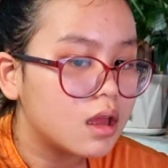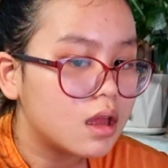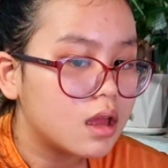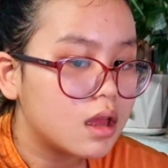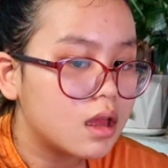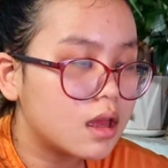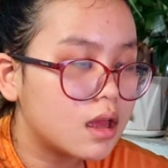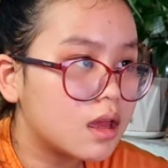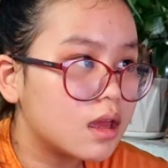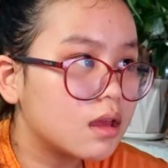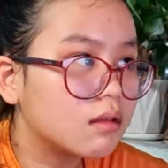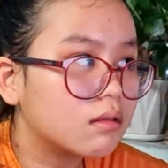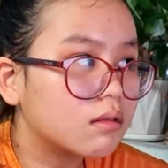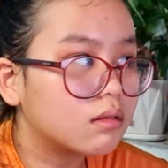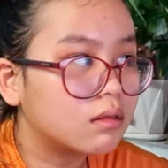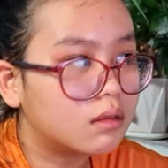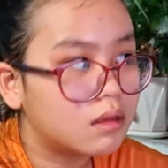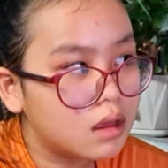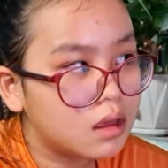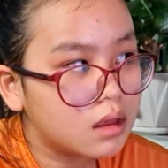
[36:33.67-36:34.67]
he
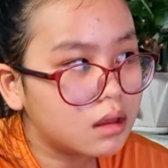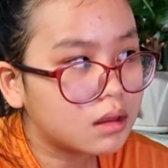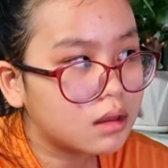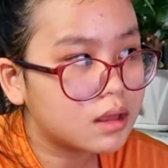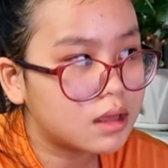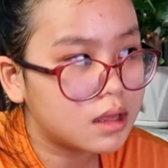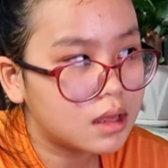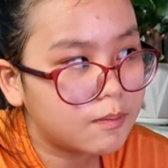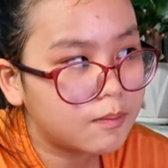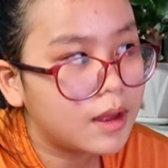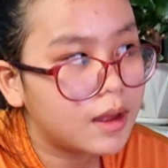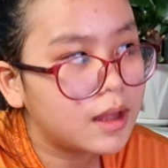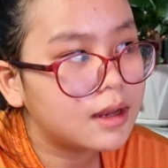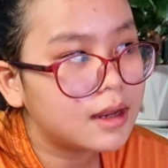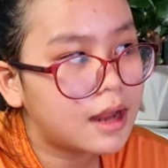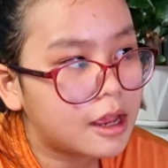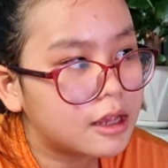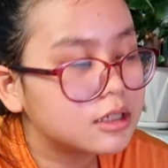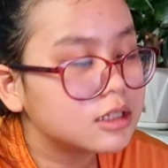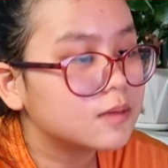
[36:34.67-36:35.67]
did keep a
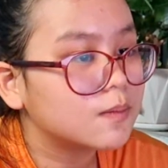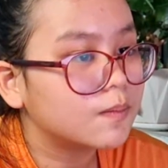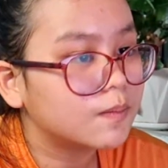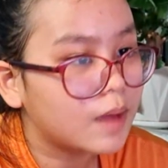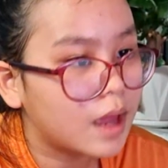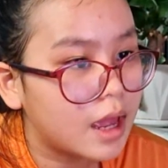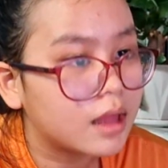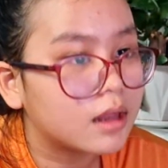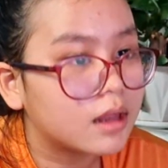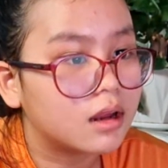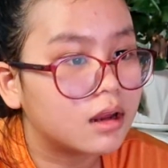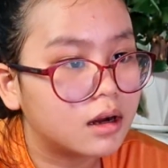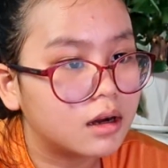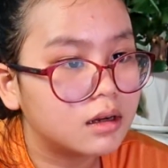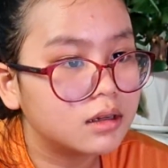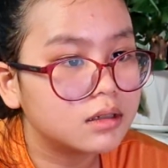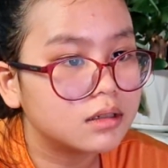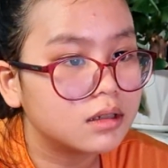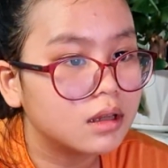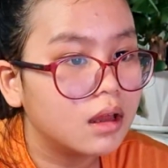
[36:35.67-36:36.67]
nice
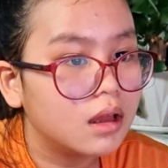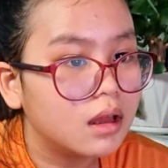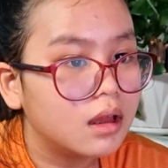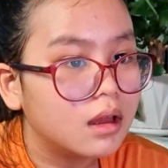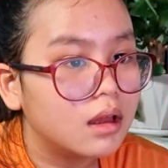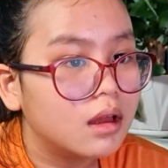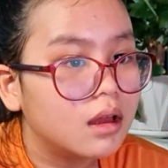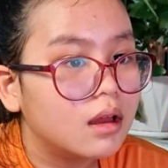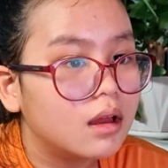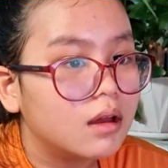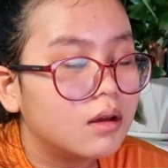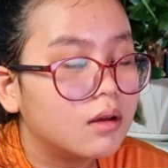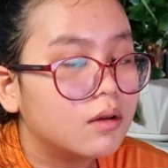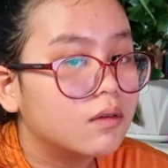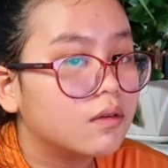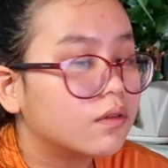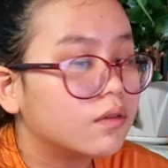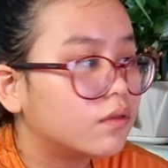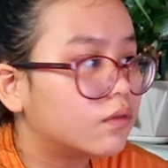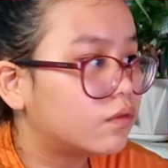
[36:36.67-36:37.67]
manners
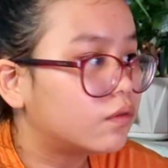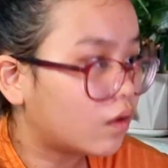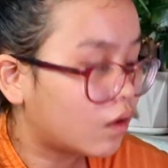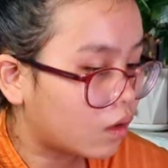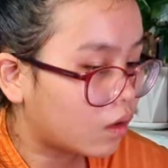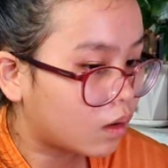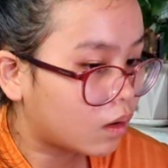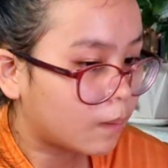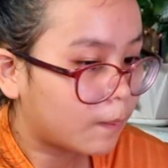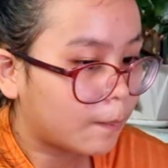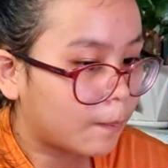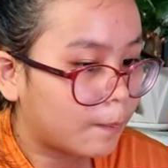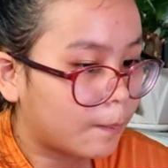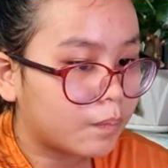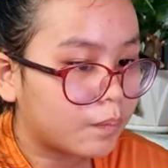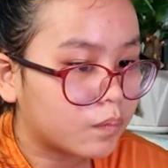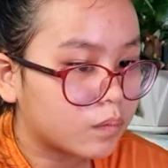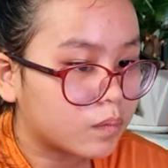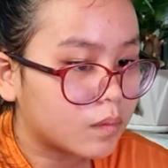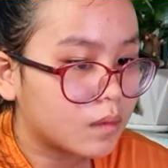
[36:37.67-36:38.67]
for
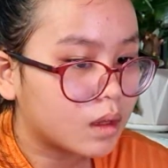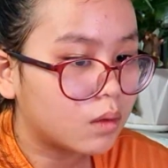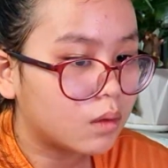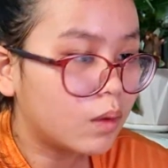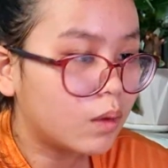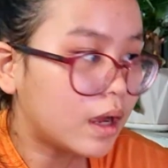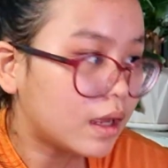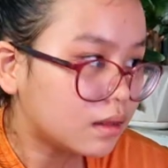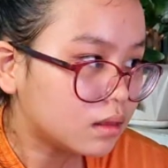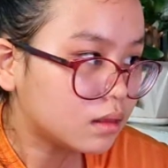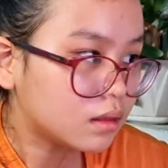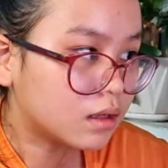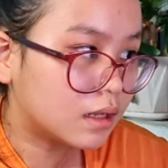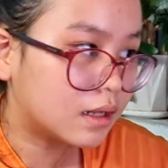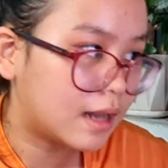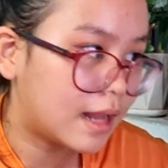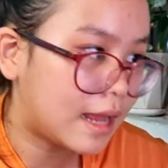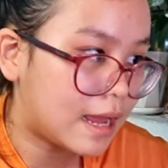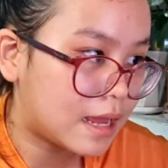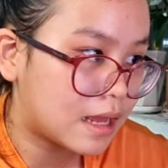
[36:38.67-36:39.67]
one
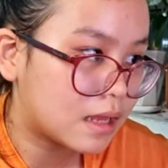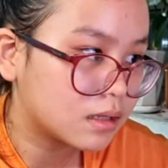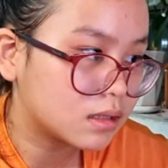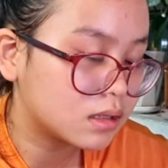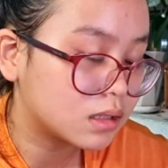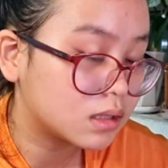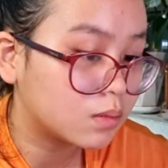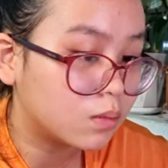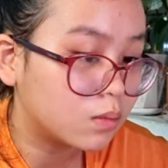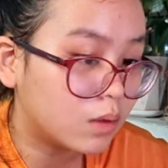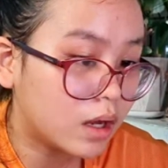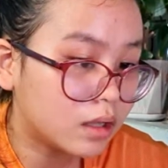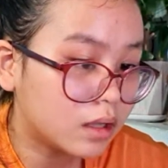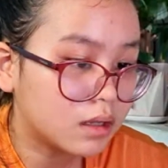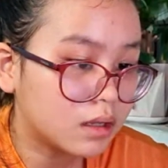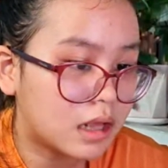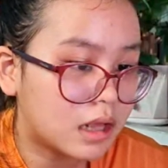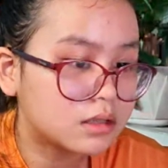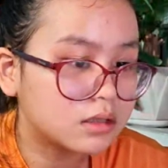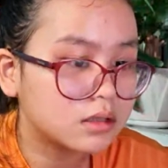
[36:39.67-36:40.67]

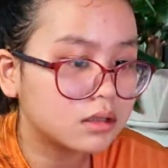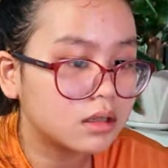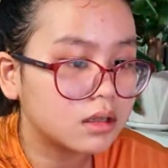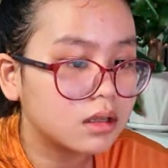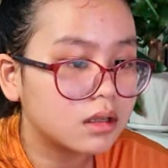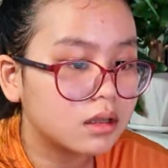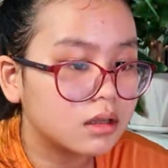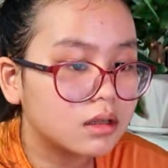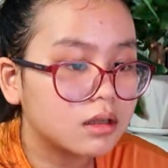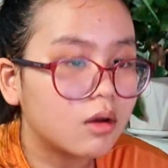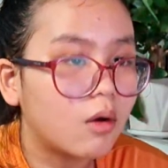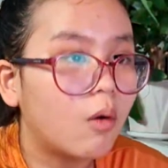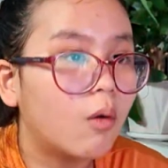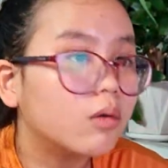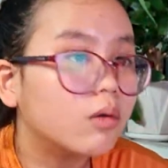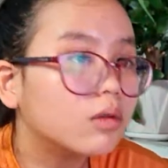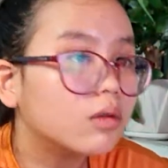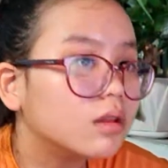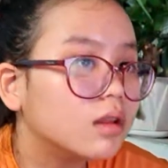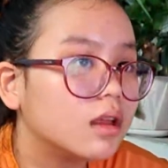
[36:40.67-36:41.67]
class
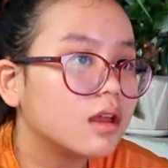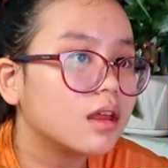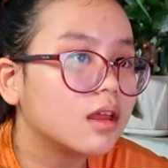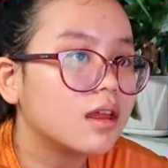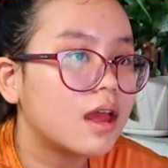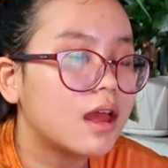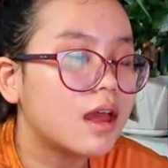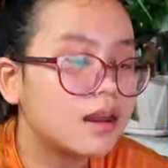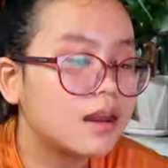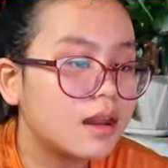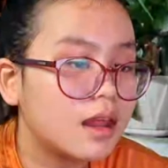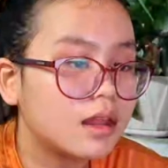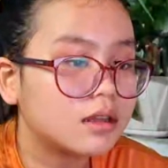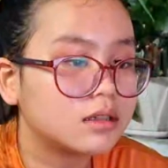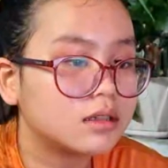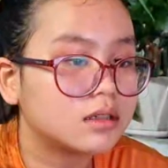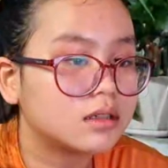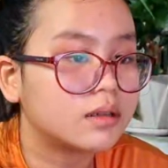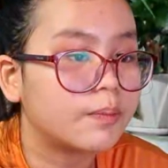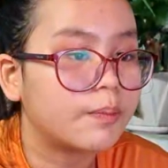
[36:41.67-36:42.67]
only,
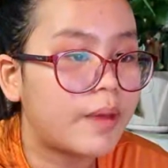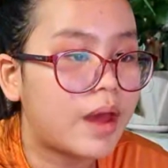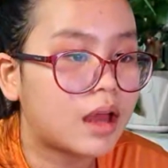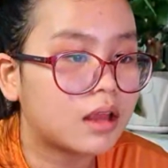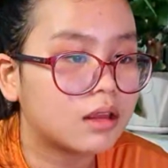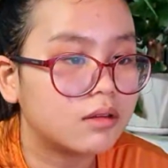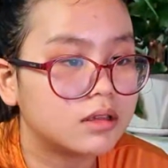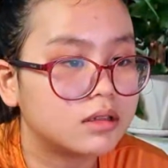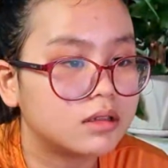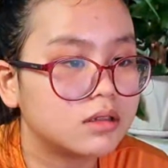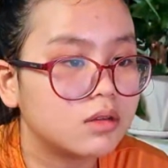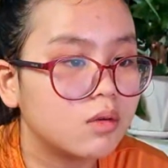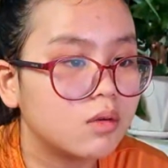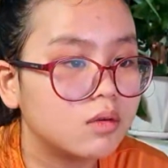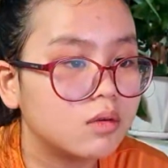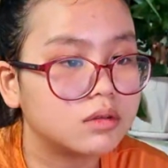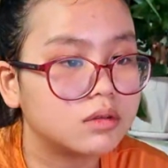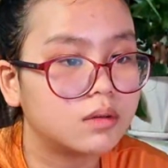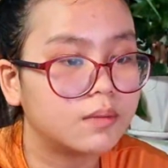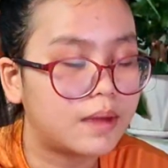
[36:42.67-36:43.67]
and then just back to
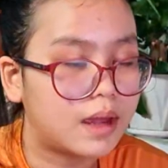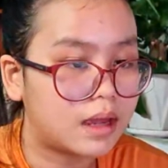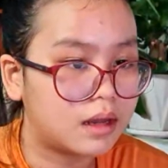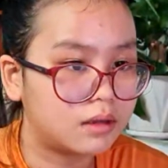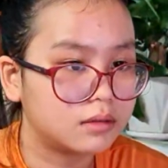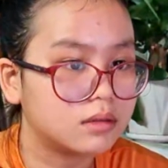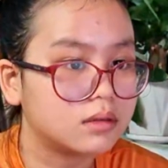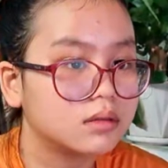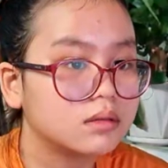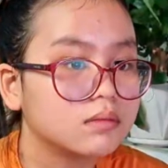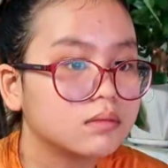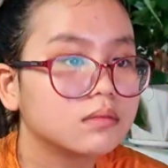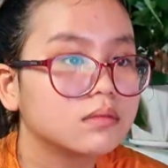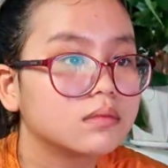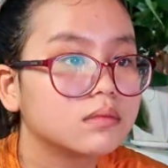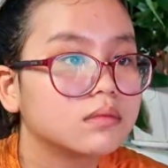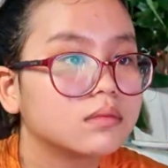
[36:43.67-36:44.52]
his usual manners.